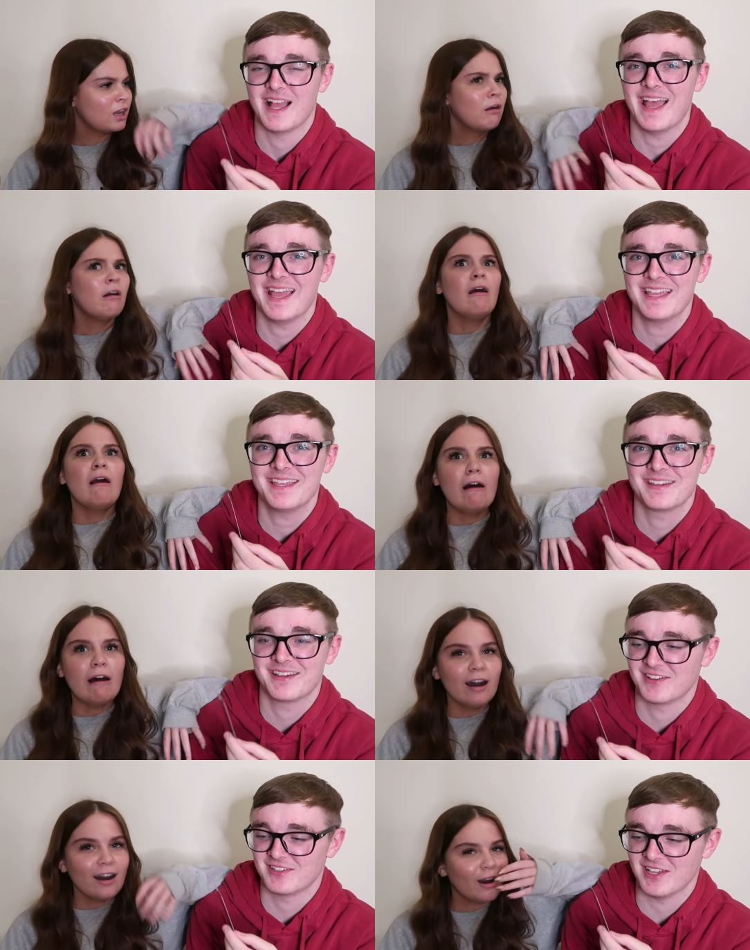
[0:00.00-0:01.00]
Speaker 1: A.
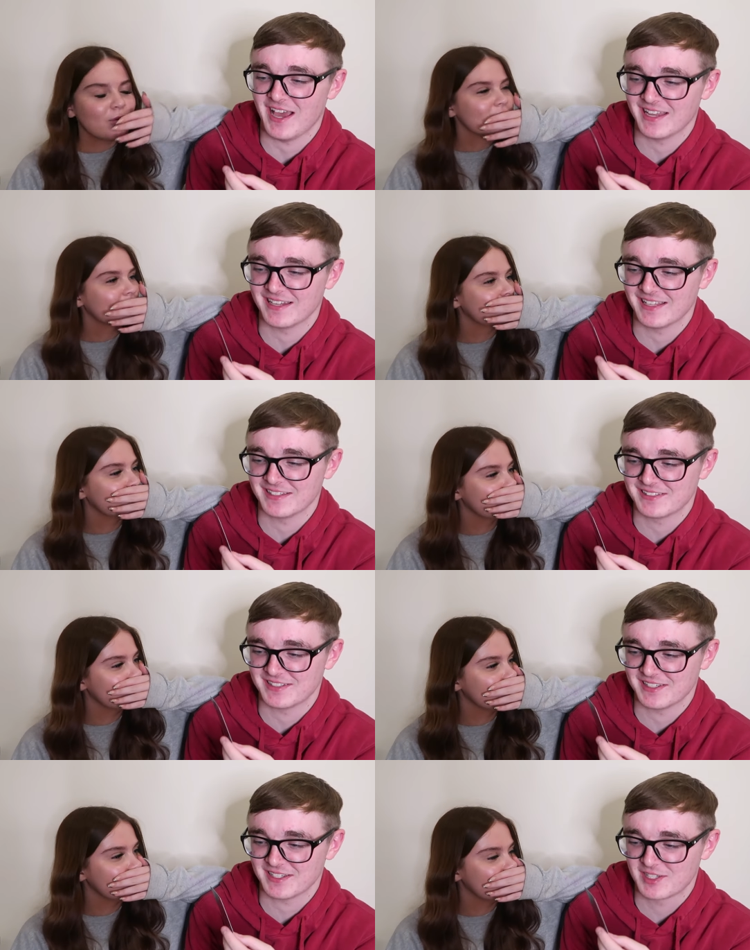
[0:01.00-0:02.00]
The
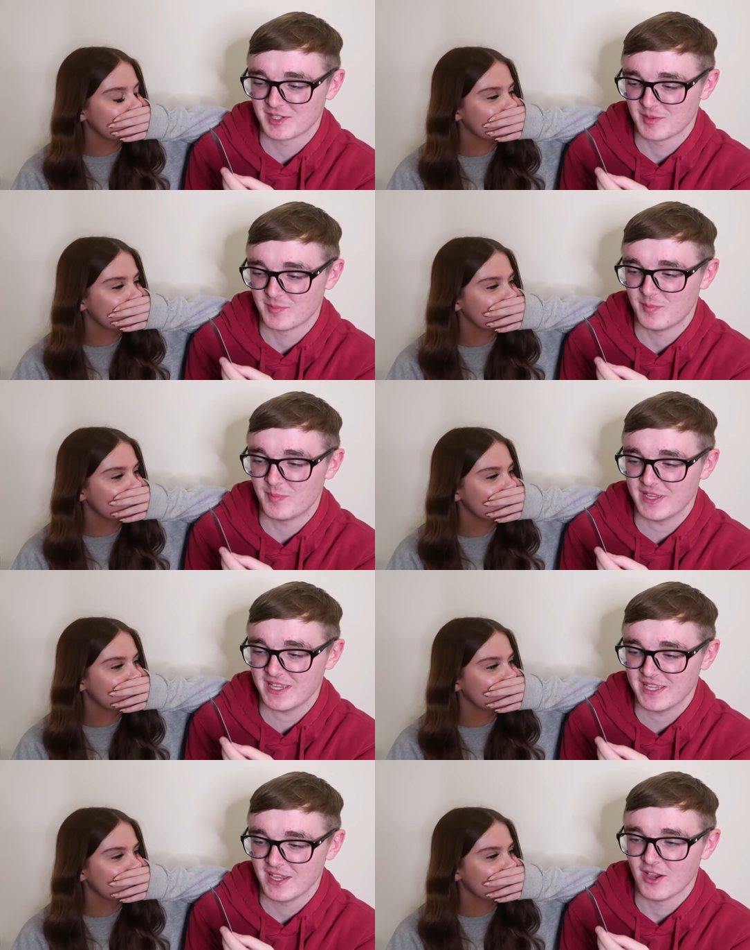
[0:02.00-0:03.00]
Atlantic.
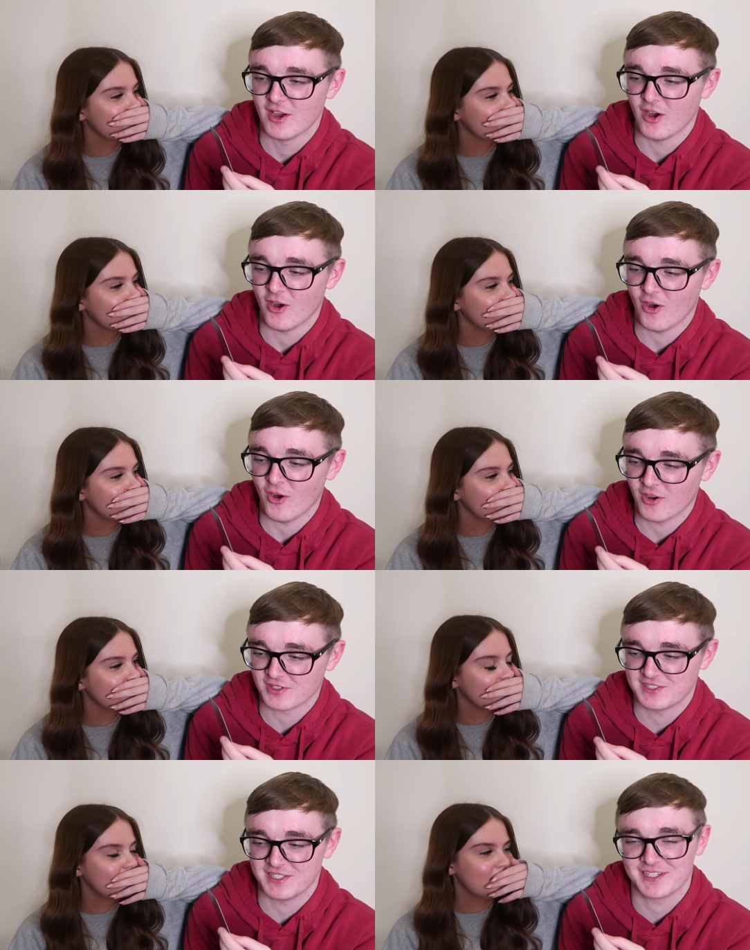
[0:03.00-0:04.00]
B.
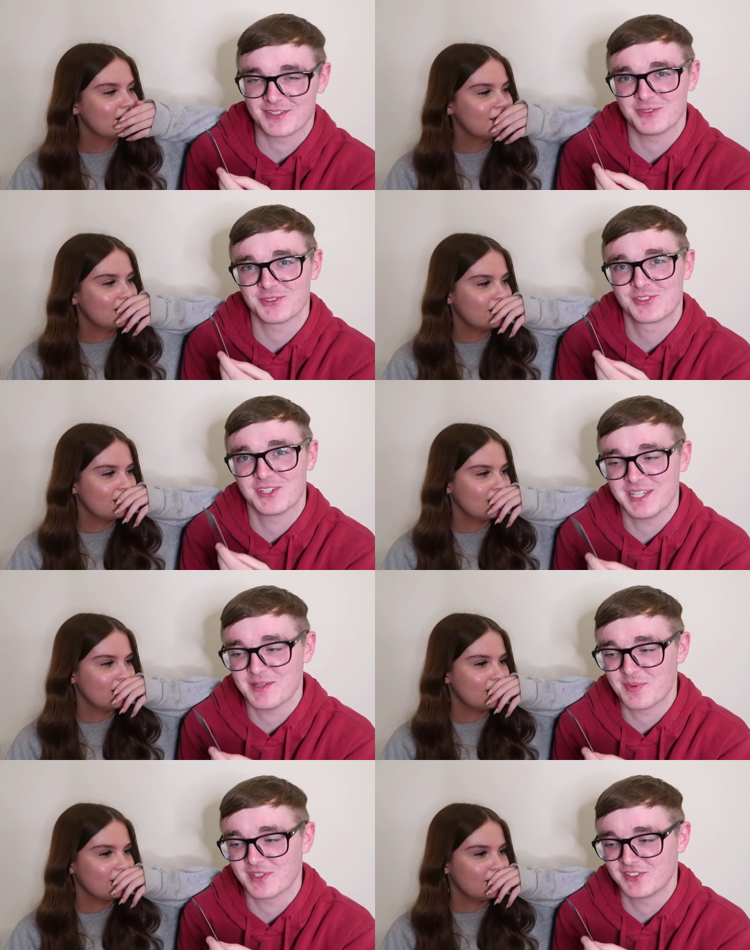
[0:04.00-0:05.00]
Arctic. Or
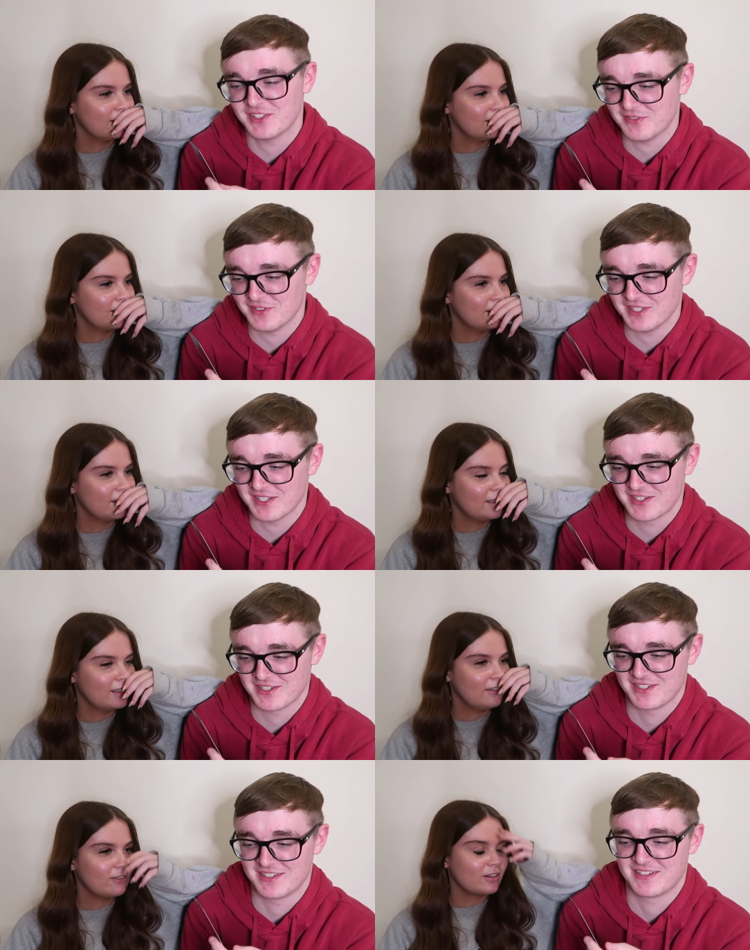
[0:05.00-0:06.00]
C. Pacific.
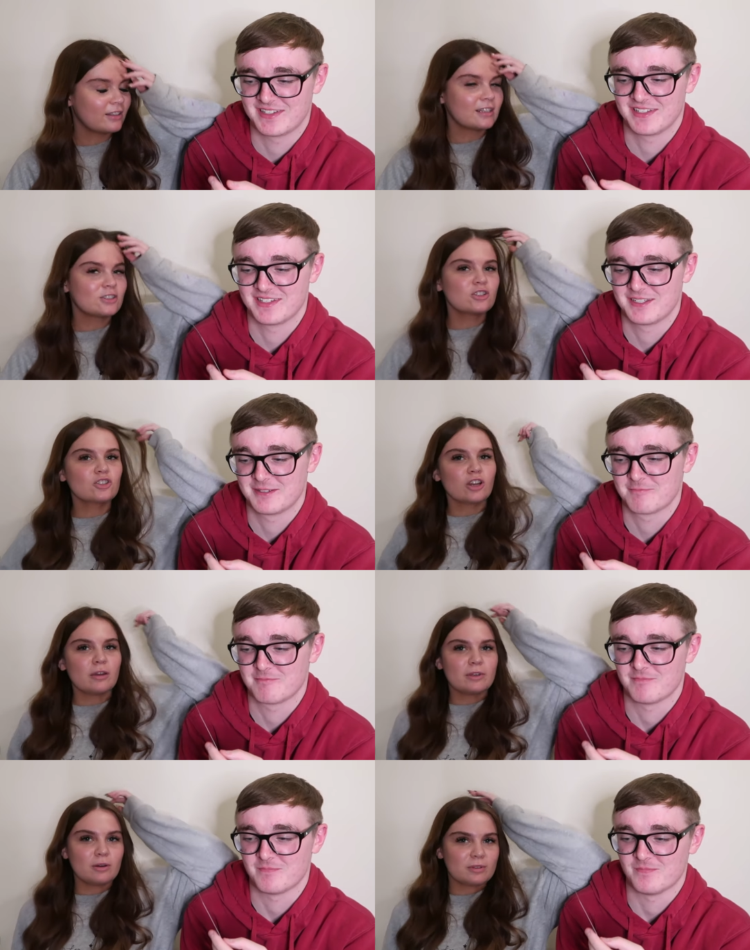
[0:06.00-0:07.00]
Speaker 2: Right, that's actually going to
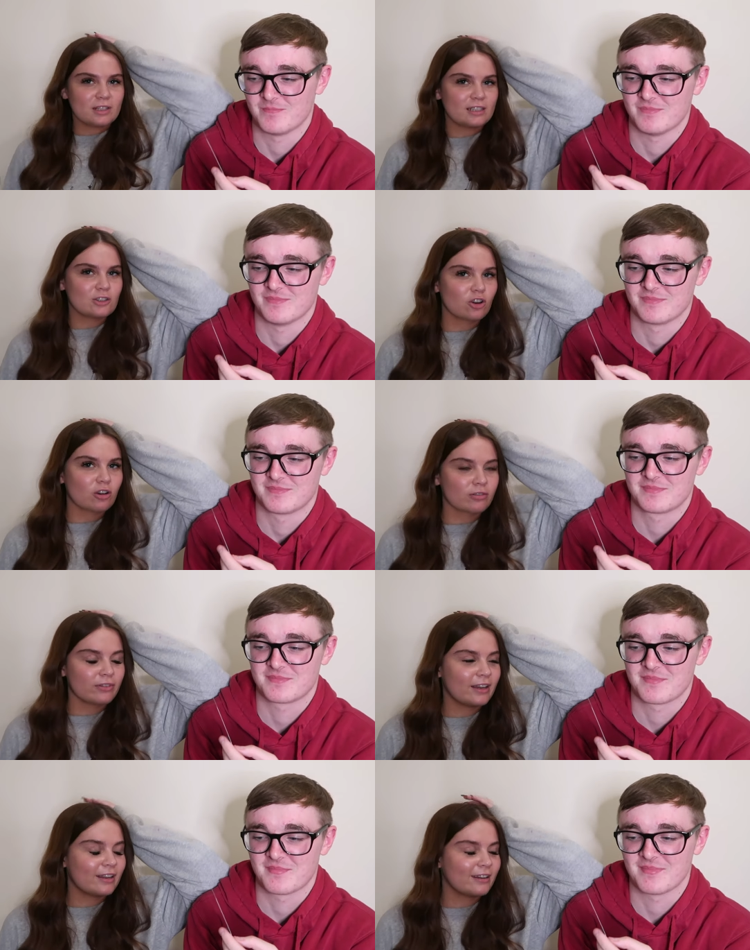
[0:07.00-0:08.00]
show me up because I did
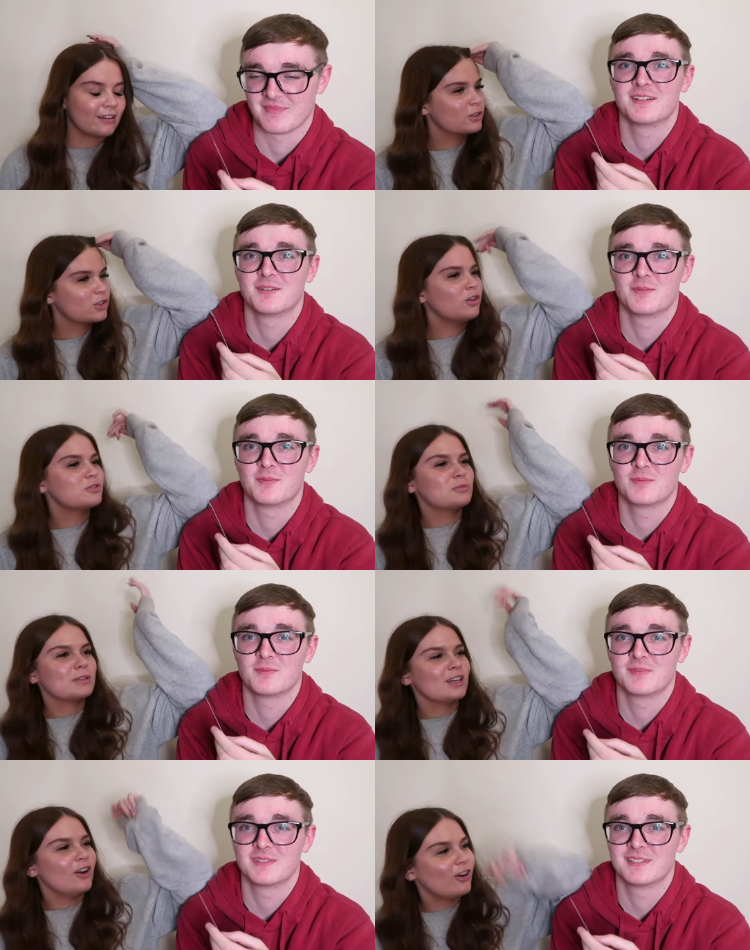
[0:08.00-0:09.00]
geography and it's got to
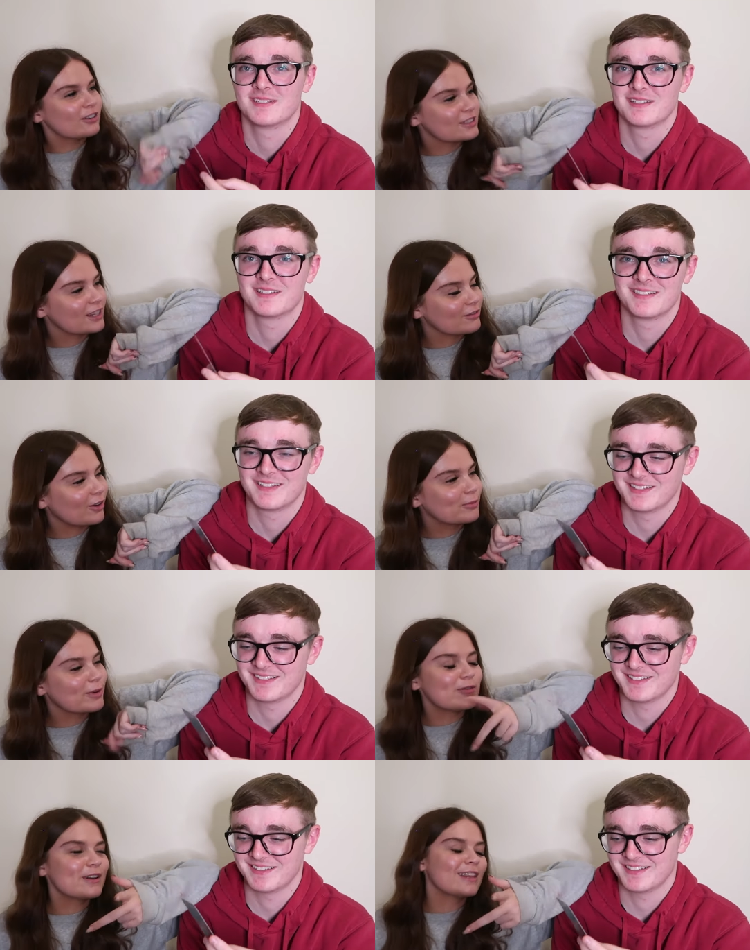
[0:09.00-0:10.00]
be the Arctic, right?
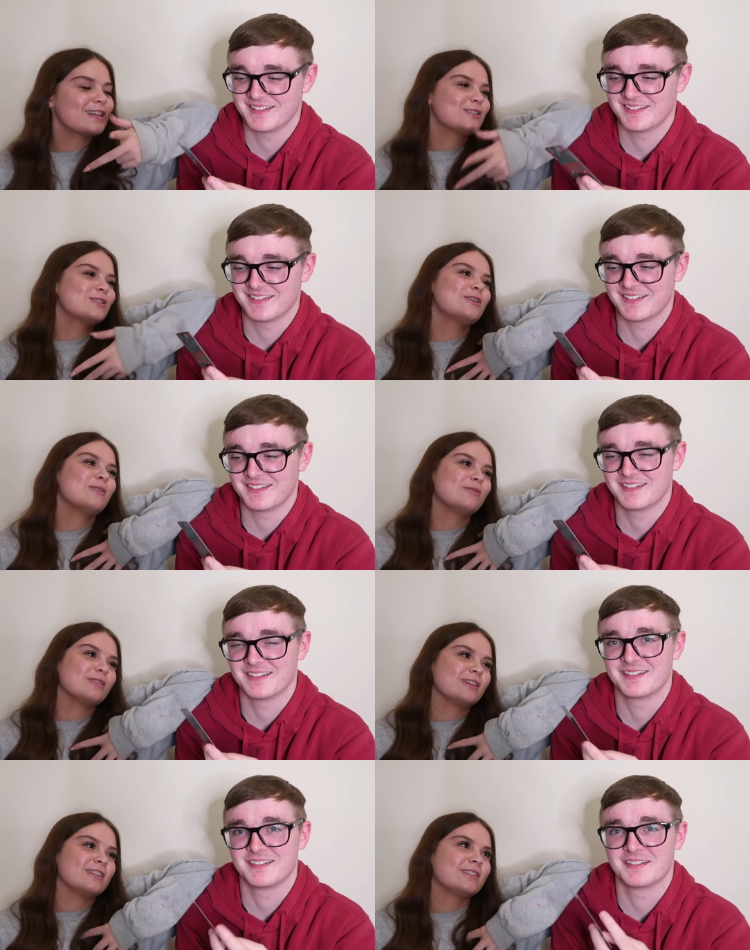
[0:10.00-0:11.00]
But I feel like that's too
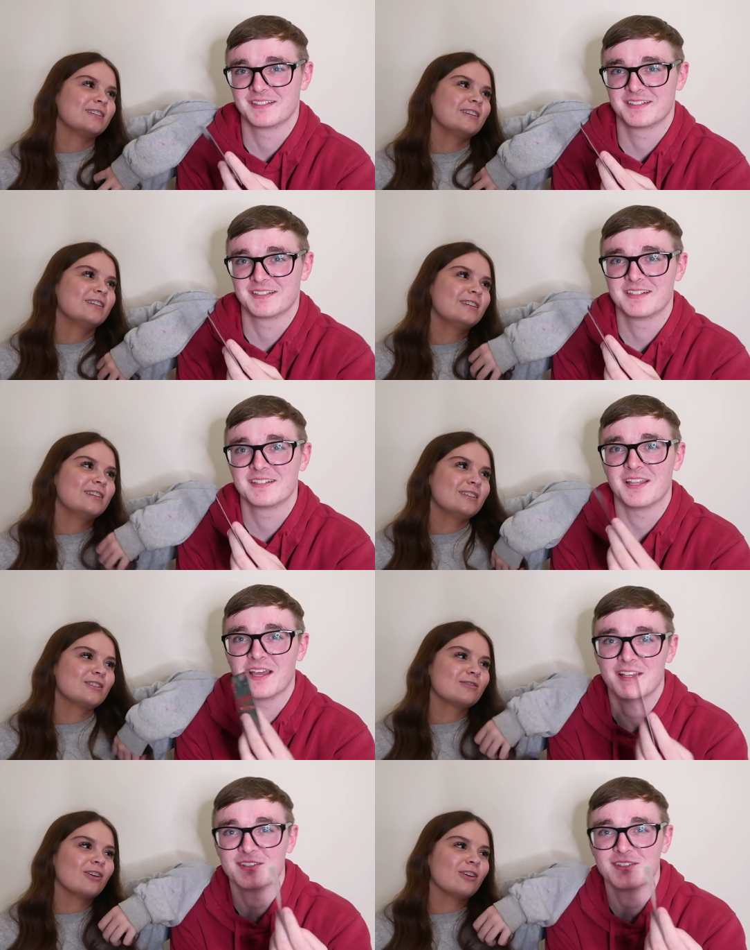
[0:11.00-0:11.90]
obvious.
Speaker 1: No, nah, it